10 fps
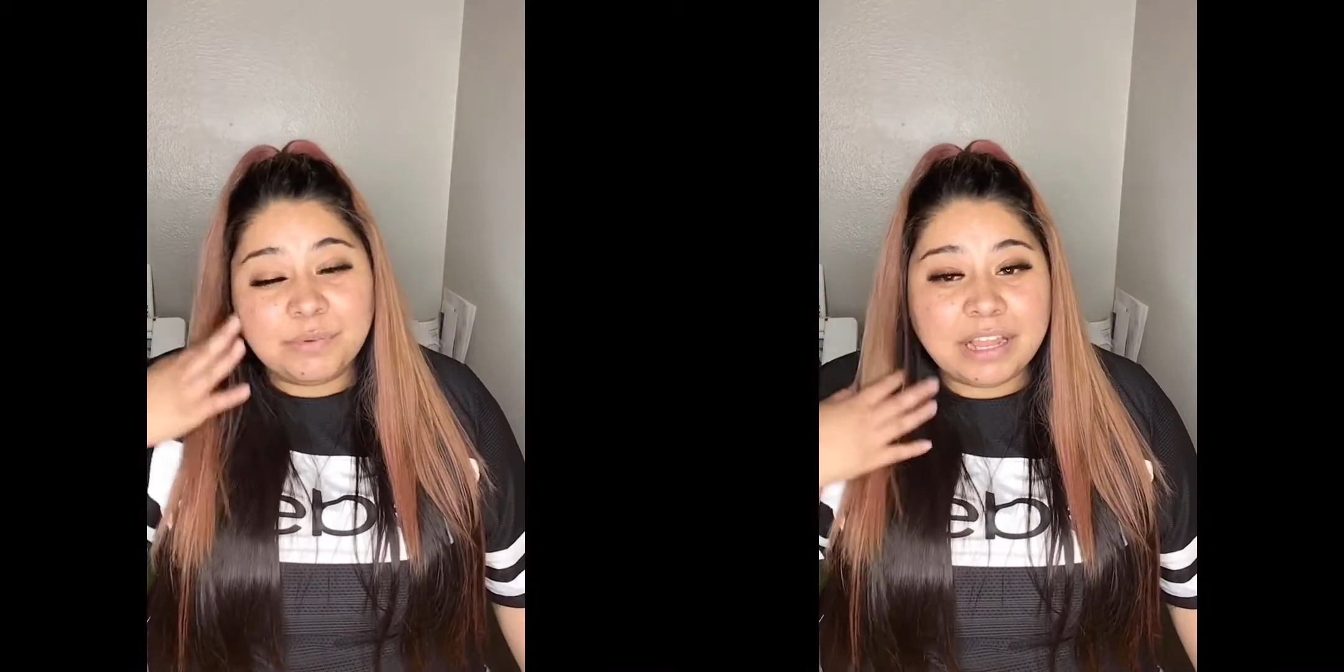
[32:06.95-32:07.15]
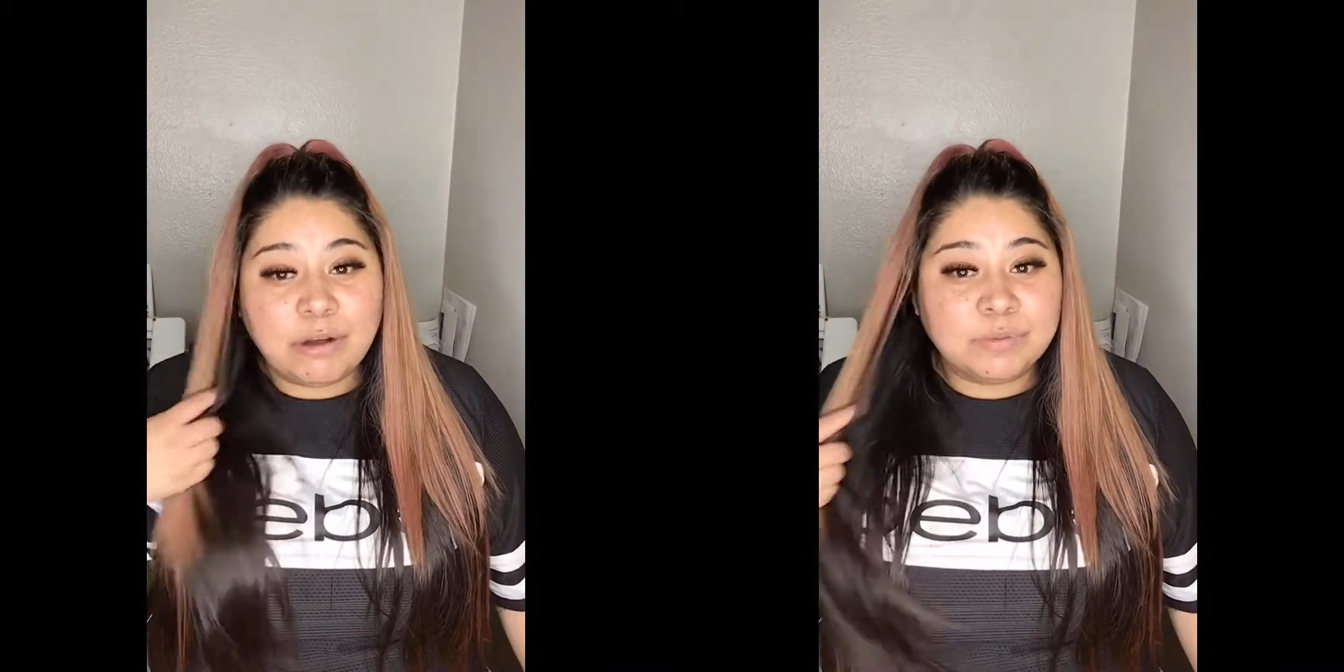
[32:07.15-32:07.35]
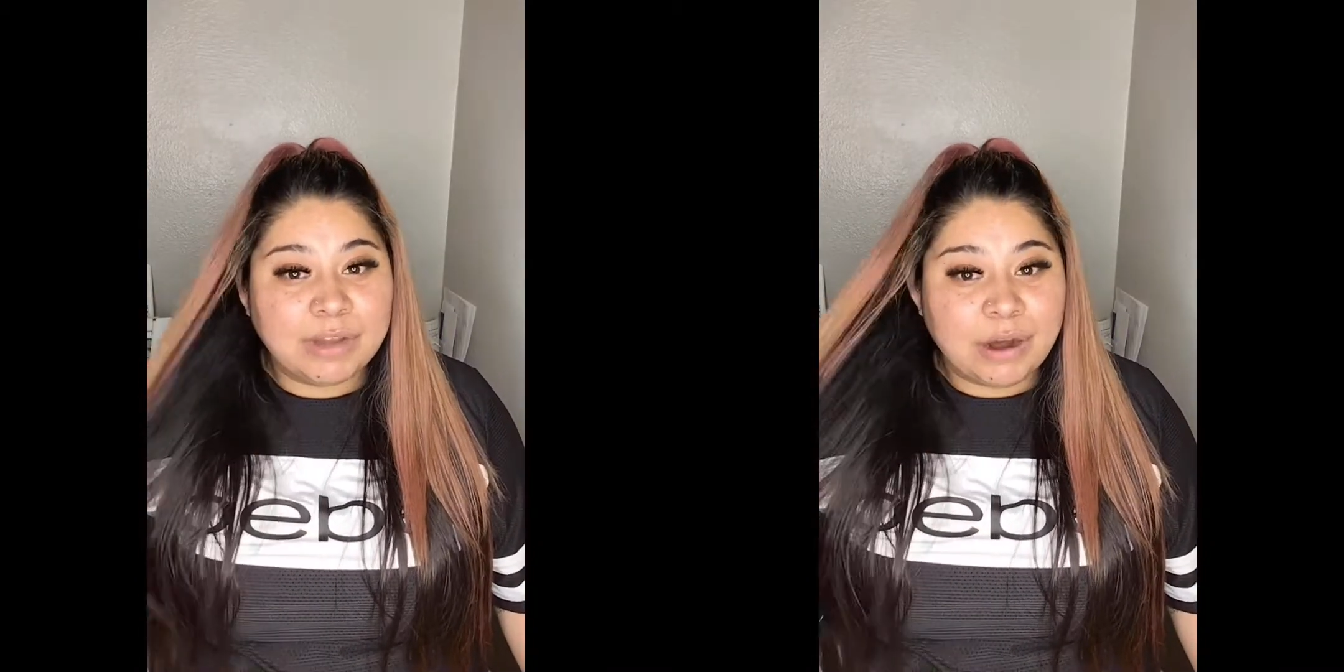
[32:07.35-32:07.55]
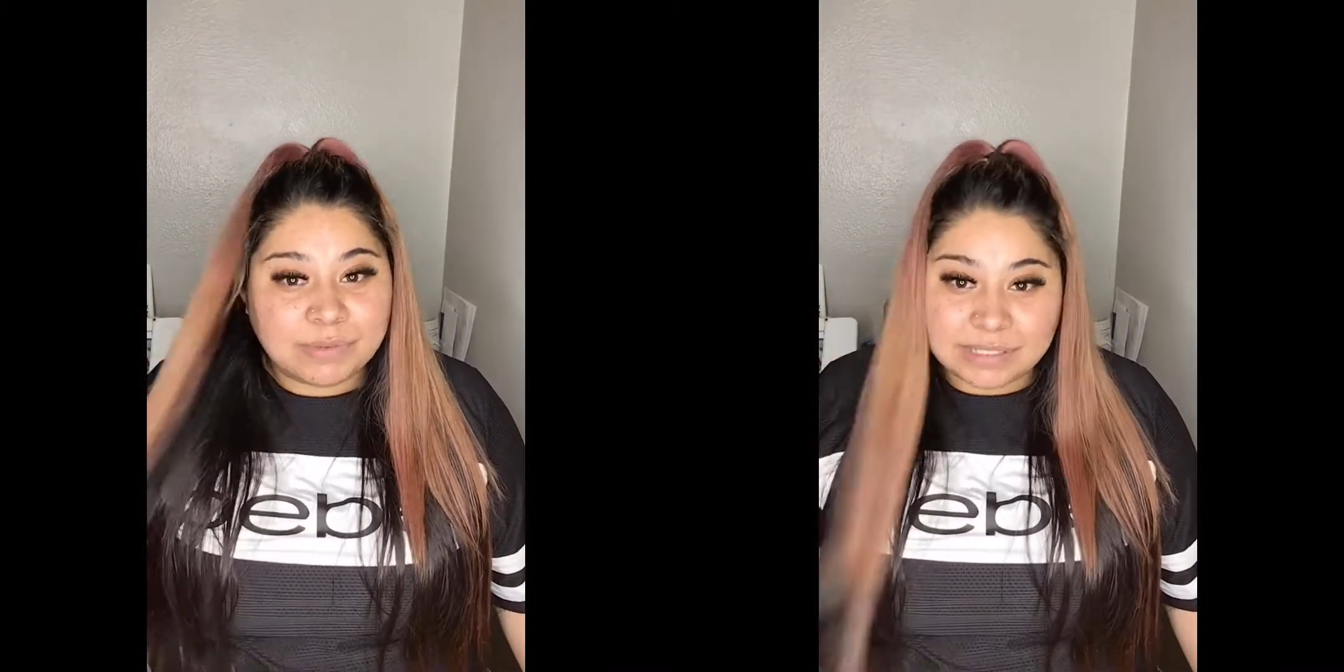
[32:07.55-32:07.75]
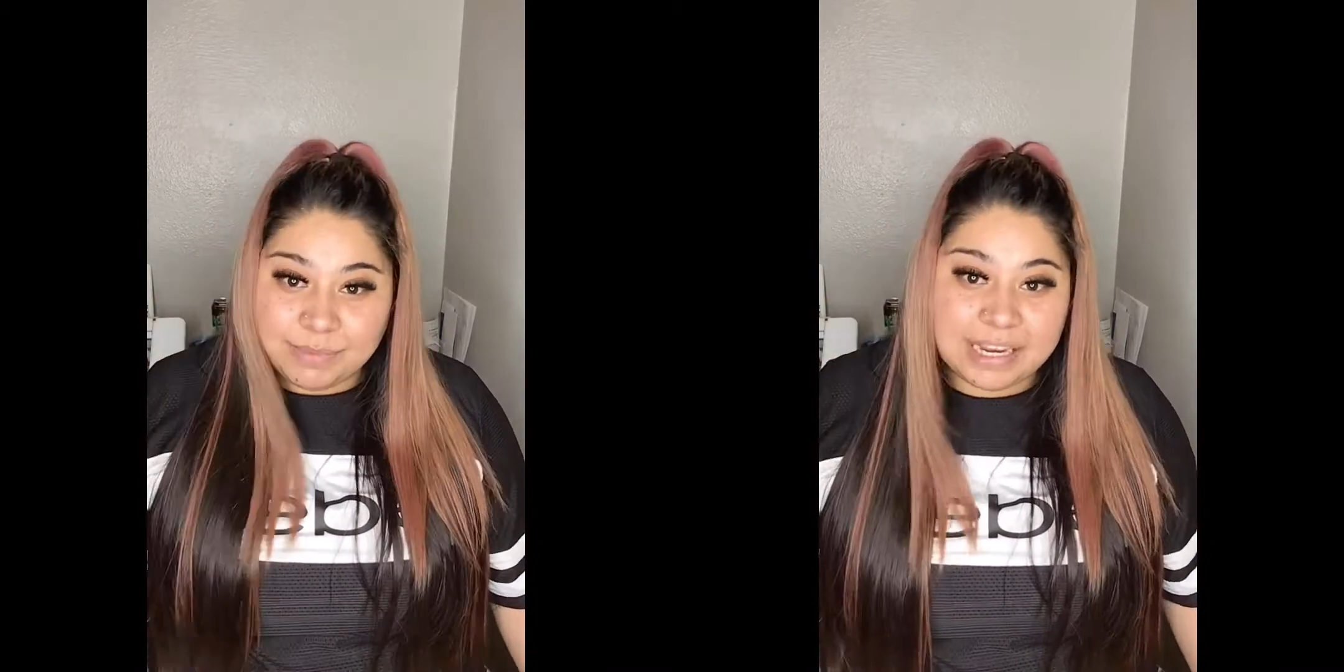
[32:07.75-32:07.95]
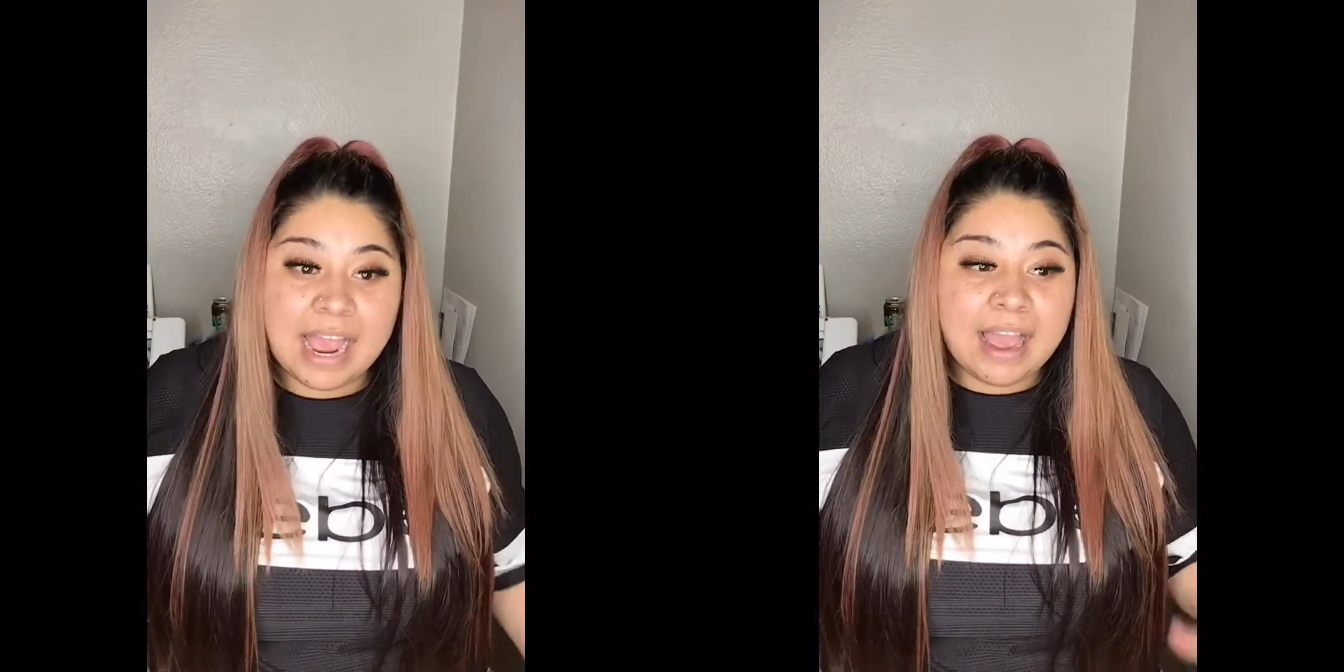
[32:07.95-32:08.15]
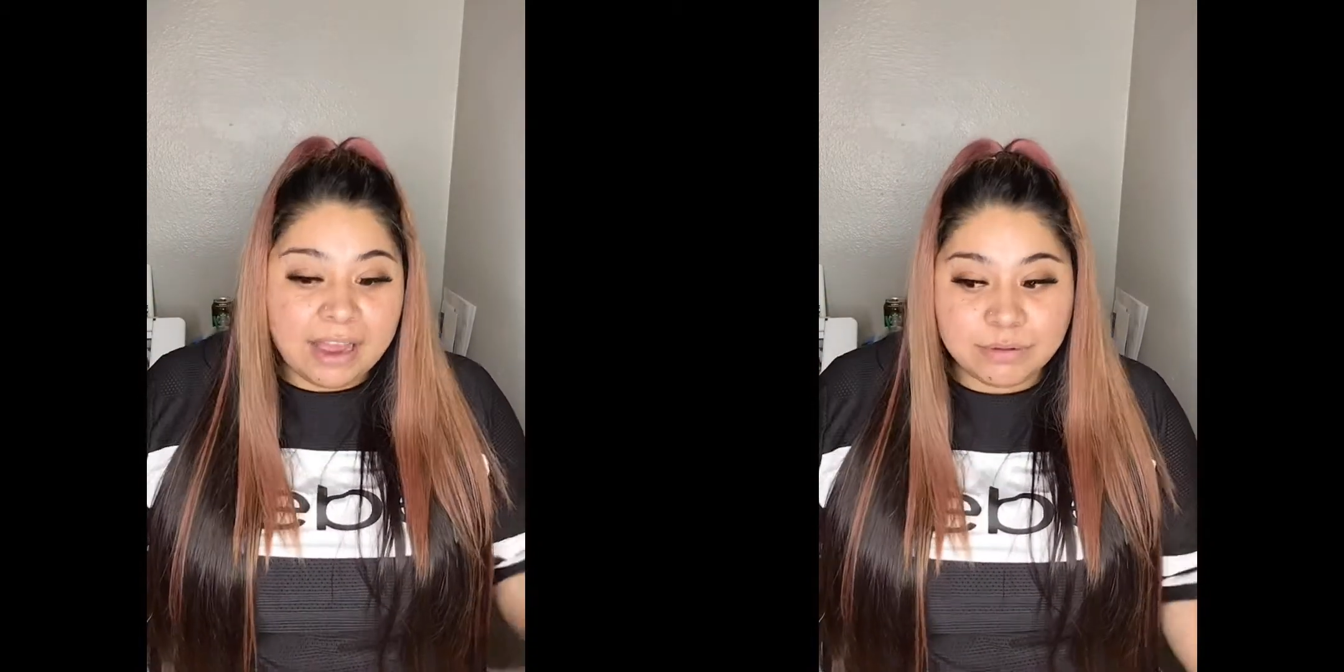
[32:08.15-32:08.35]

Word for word: it really helps me out when somebody